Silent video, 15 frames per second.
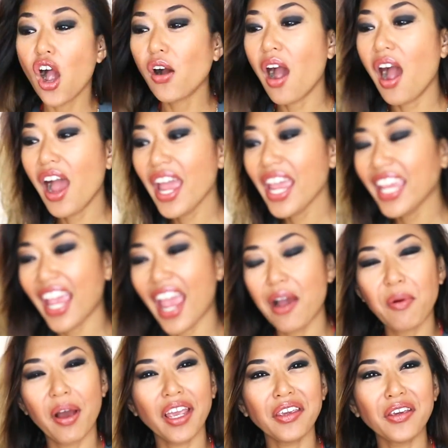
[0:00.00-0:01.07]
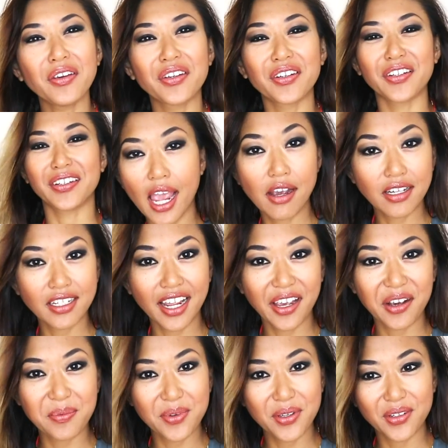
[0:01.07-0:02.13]
Oh hi, how are you? How can I
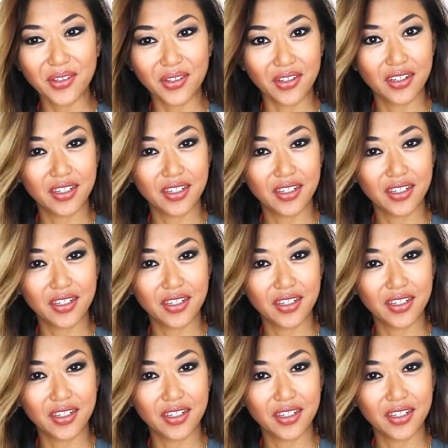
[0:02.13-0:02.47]
help you?